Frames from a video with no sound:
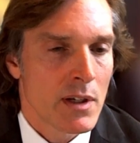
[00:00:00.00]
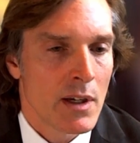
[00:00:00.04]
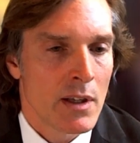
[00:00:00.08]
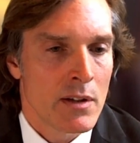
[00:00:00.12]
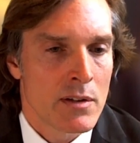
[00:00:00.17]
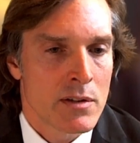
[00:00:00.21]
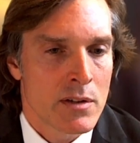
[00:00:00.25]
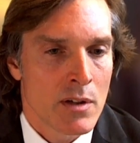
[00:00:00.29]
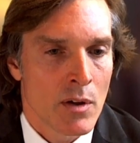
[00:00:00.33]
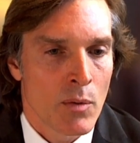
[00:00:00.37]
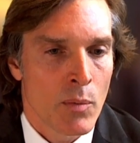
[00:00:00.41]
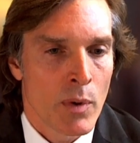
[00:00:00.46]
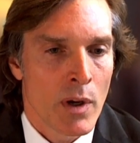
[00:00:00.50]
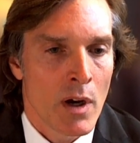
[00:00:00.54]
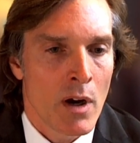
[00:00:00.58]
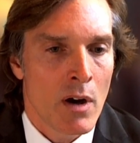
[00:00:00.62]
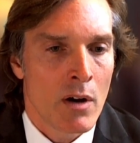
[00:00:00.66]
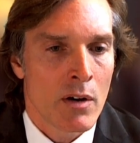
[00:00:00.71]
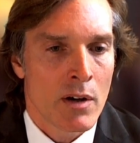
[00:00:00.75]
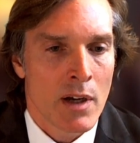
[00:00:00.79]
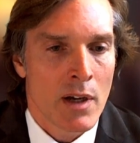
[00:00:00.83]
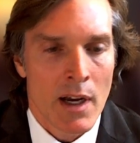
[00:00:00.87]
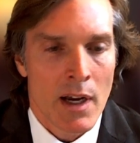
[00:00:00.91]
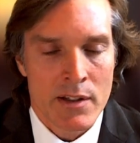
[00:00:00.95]
And so we
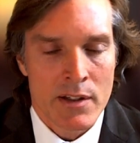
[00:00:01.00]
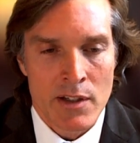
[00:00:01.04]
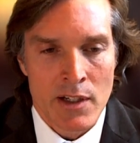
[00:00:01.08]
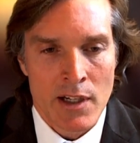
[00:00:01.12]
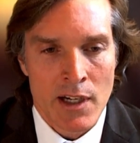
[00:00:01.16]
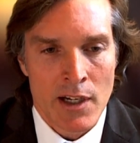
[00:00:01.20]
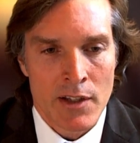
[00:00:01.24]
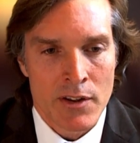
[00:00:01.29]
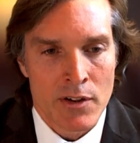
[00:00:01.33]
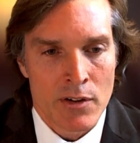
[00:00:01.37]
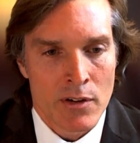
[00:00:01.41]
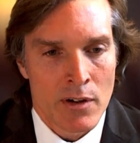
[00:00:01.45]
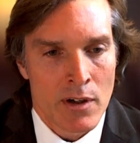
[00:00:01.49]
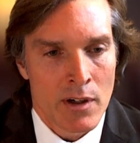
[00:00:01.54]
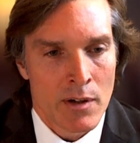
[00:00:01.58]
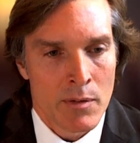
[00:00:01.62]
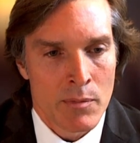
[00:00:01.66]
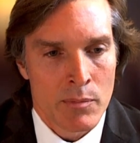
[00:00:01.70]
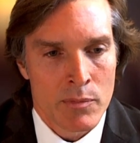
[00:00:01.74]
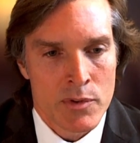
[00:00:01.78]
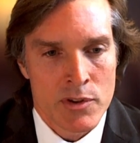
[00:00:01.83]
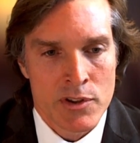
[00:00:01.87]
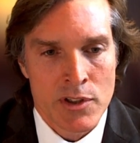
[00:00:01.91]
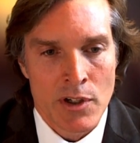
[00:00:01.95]
all got together
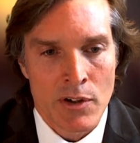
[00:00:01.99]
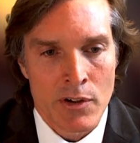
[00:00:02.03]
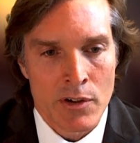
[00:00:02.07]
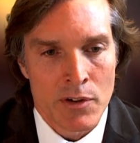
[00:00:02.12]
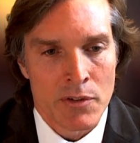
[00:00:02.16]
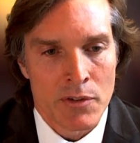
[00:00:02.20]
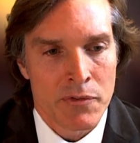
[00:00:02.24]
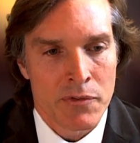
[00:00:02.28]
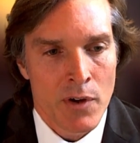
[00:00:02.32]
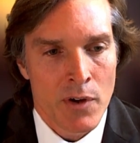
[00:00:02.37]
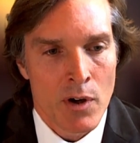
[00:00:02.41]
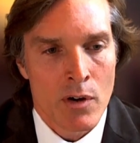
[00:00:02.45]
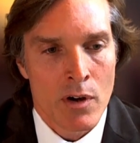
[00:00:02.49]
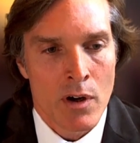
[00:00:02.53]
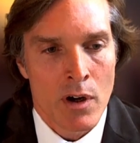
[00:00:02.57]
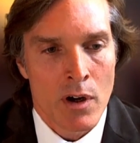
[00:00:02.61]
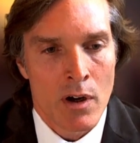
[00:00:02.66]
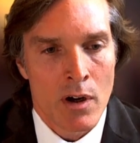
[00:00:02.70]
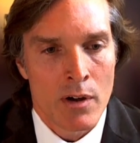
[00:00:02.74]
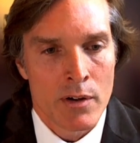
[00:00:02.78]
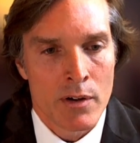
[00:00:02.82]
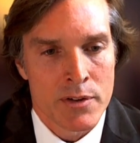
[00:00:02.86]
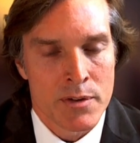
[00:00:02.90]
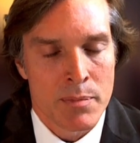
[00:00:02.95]
on serial phone
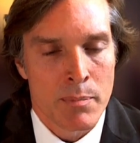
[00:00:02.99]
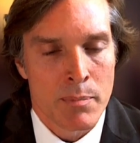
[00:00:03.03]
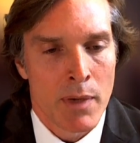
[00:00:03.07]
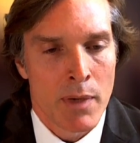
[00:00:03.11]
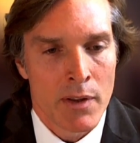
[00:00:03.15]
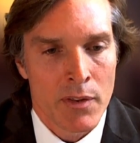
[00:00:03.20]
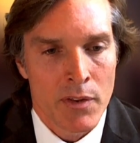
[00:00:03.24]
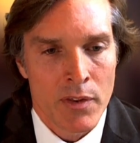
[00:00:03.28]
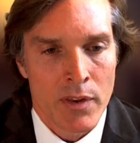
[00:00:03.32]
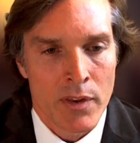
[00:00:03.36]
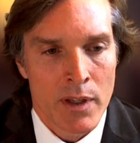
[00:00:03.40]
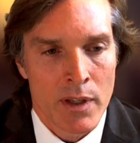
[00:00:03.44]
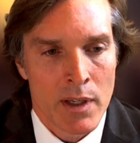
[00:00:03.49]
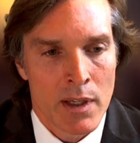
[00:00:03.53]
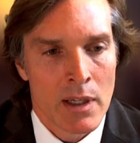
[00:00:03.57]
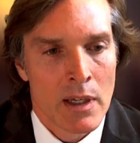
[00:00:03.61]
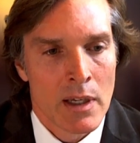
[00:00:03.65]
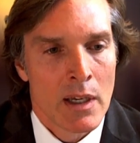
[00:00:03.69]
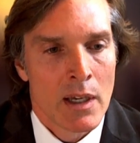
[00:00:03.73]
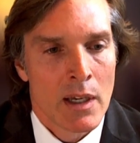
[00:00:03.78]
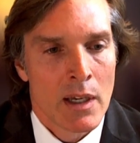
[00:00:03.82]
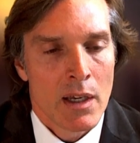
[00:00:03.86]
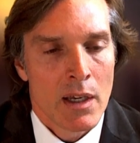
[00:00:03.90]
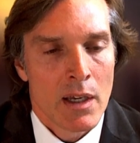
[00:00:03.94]
calls monthly
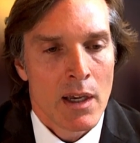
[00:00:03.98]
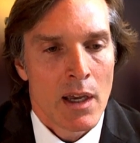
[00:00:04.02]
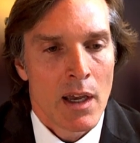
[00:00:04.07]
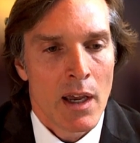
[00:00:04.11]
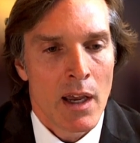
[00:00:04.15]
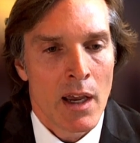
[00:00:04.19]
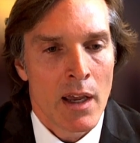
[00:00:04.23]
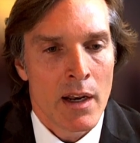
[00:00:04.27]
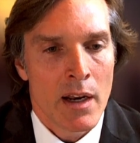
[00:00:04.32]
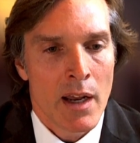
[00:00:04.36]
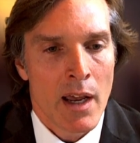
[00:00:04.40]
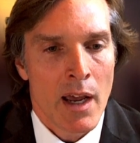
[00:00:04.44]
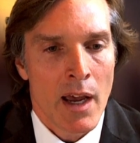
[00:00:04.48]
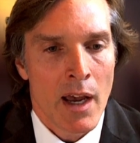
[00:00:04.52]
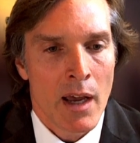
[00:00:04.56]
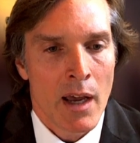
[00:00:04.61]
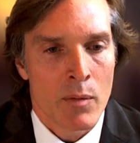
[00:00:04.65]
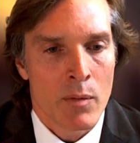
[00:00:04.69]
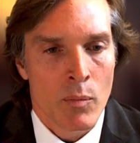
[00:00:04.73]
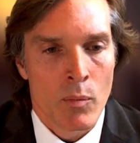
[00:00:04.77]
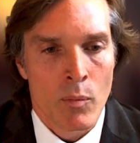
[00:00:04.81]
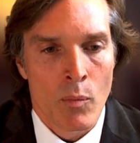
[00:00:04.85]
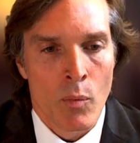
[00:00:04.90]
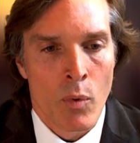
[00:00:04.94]
and
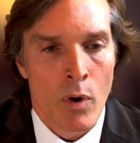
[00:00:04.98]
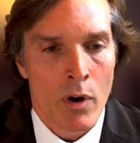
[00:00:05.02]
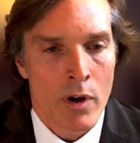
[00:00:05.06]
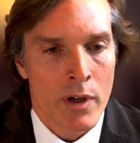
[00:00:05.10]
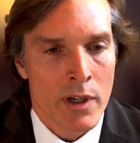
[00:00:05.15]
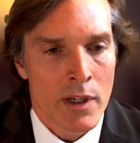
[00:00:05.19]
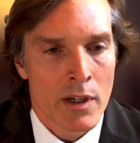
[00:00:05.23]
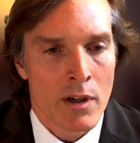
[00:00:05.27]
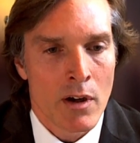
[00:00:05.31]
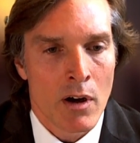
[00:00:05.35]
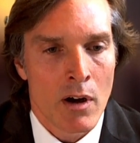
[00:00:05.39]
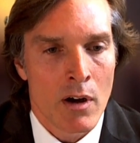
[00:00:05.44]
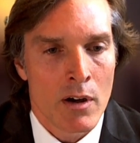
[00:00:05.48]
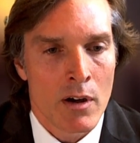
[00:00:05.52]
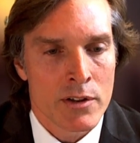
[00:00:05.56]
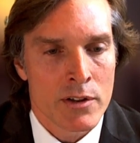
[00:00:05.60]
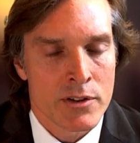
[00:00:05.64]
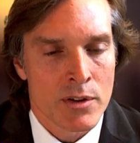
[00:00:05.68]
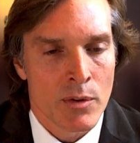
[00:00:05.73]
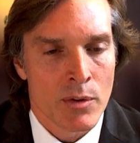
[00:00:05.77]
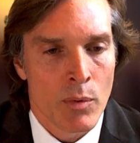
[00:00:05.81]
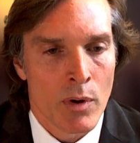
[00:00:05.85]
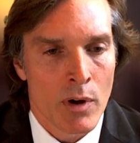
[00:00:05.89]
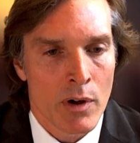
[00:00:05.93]
had working
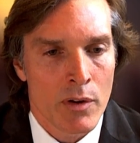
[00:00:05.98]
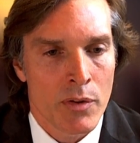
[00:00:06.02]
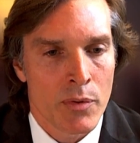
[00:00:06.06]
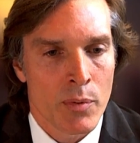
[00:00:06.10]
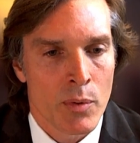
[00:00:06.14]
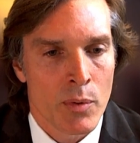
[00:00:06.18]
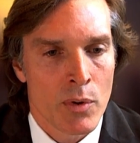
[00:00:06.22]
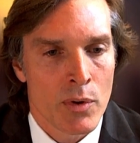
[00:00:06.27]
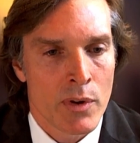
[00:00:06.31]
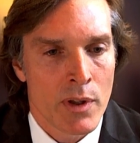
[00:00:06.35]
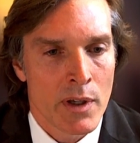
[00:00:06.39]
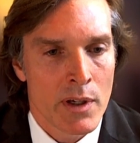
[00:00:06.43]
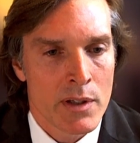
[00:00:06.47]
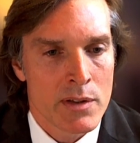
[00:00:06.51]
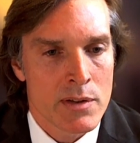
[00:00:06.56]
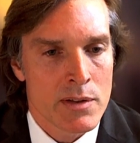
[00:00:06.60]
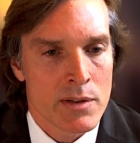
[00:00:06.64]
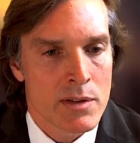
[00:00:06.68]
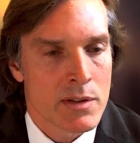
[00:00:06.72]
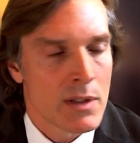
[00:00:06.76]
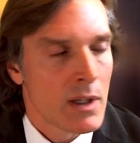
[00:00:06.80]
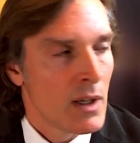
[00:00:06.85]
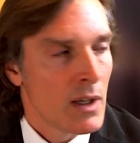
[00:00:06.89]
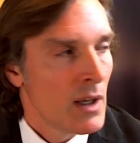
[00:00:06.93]
calls to work through
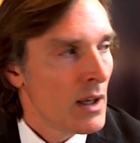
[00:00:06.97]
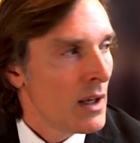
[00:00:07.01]
this.